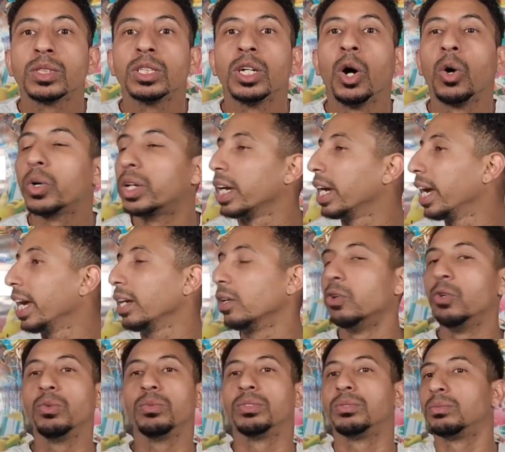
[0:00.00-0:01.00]
Okay,
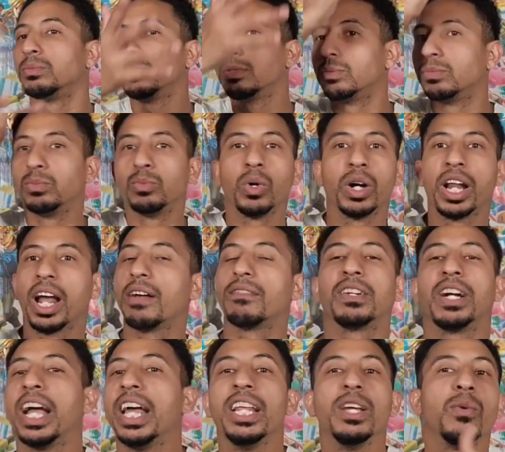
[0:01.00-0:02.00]
who,
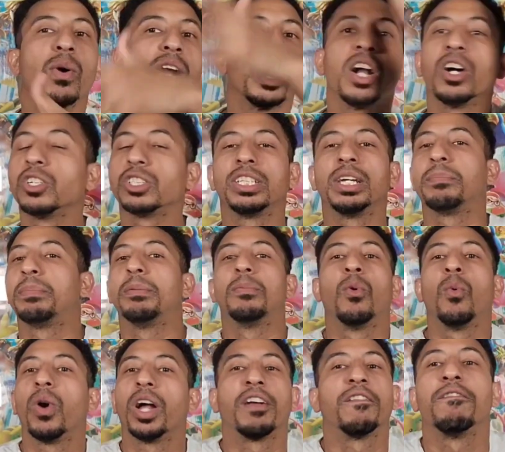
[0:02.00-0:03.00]
whatever, anywhere else that people
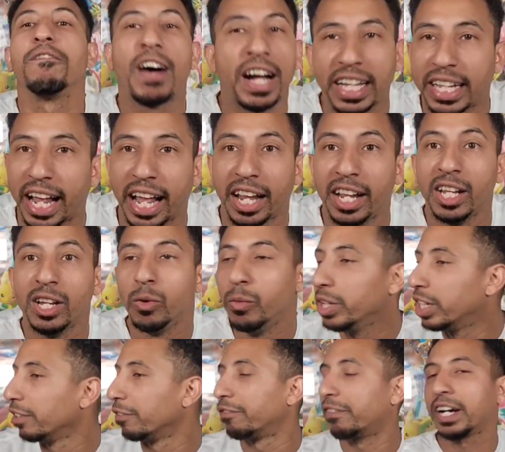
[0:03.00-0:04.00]
want to fight at,
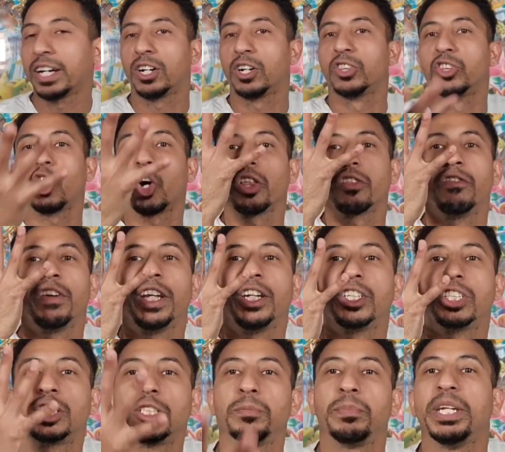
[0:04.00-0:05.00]
we could fight on Darth
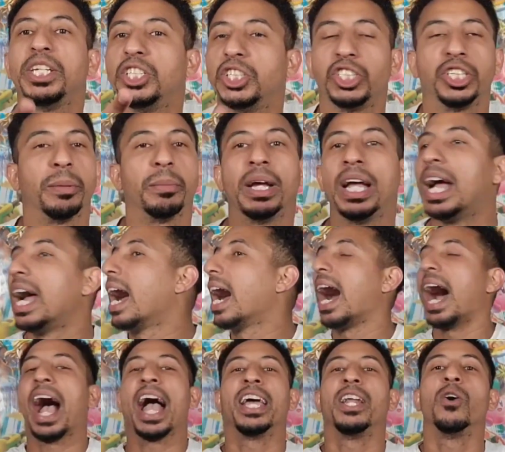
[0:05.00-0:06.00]
Vader's spaceship.
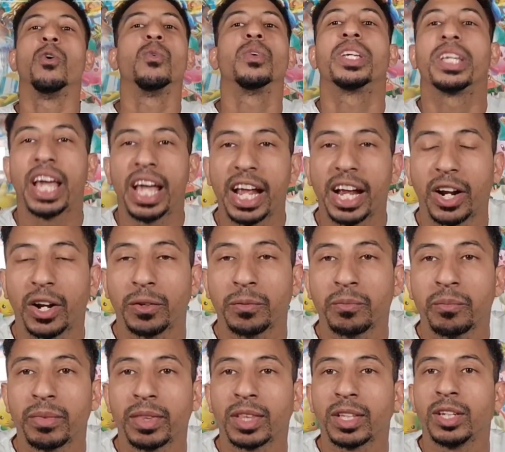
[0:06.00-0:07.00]
I don't care.
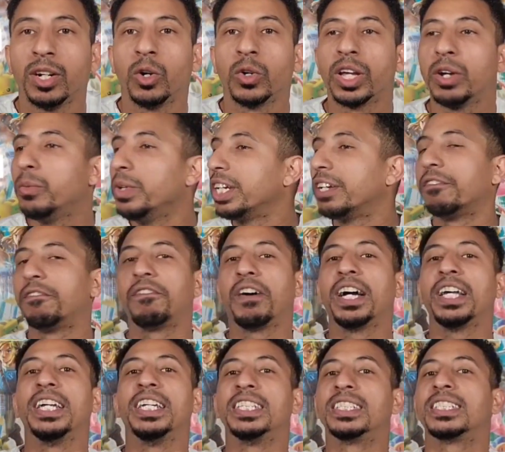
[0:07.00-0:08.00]
Okay, we could
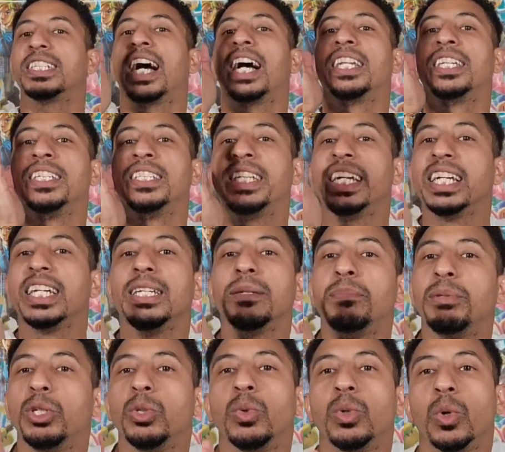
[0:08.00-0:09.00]
fight inside the Daily
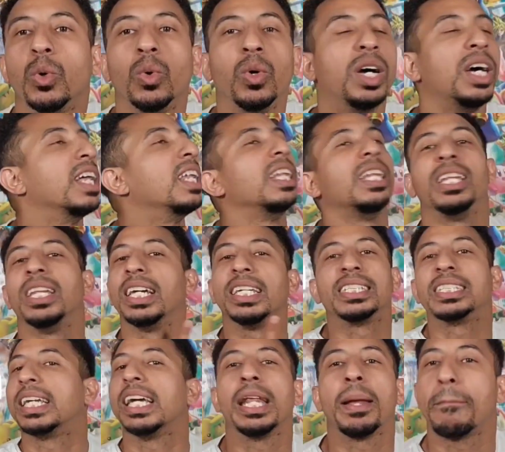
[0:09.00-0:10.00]
Bugle.
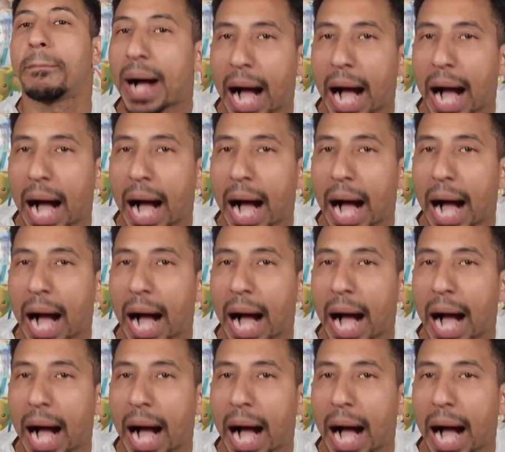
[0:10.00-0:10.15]
Let's get it